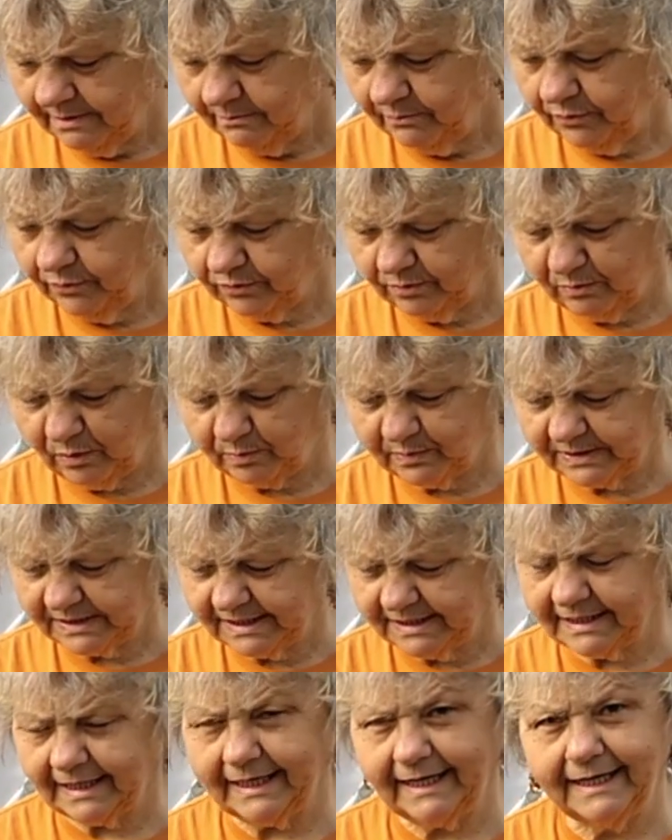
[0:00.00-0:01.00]
Put them
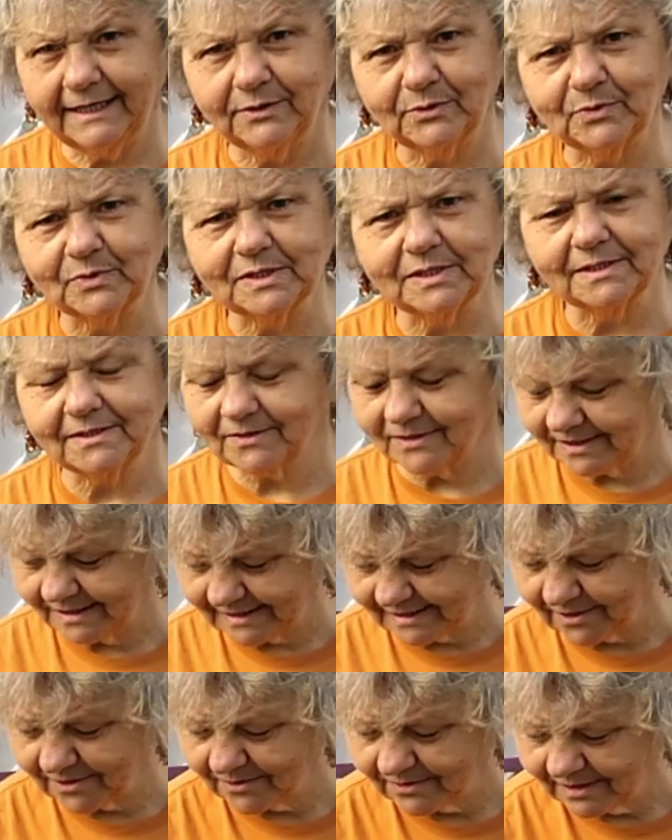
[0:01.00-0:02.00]
opposite the handle, didn't I?
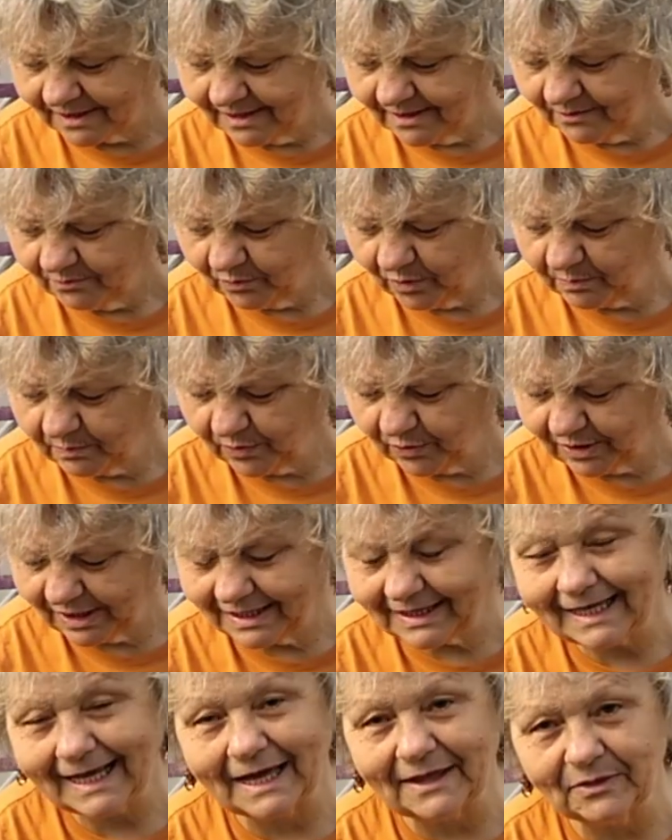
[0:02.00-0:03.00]
So we'll put it
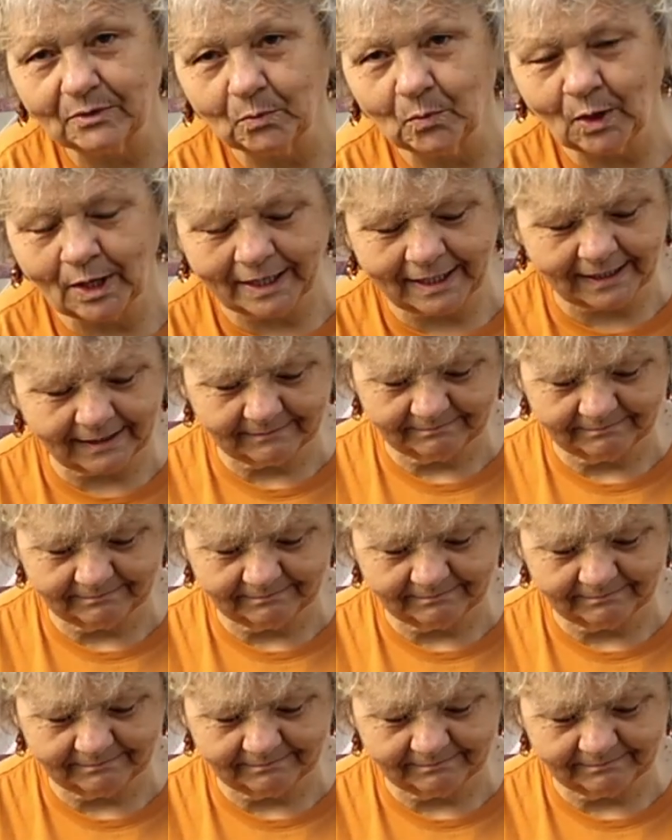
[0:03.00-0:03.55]
the other way.